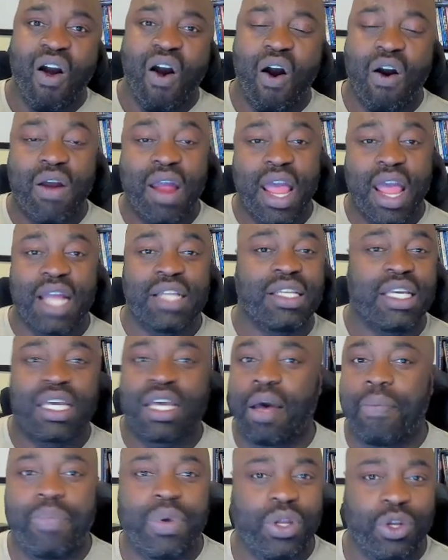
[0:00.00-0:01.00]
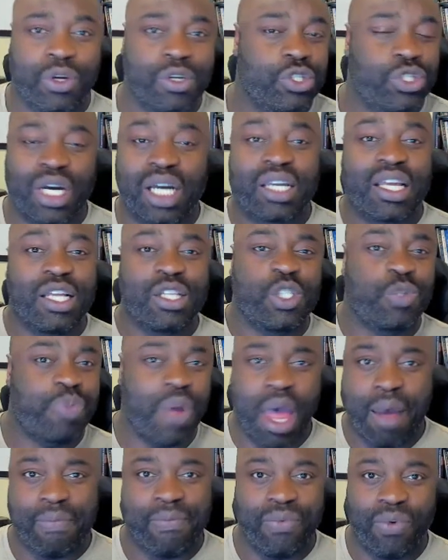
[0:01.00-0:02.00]
are ending up in your junk and
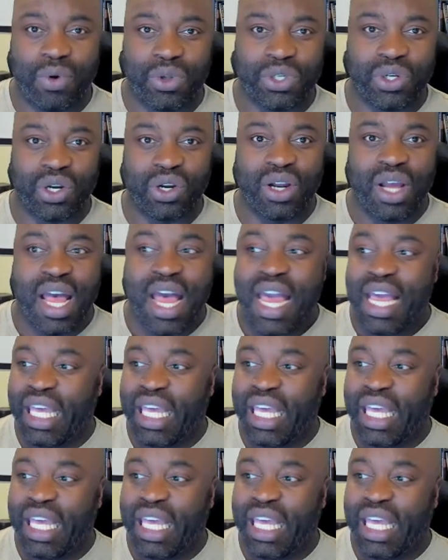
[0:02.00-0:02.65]
spam folder,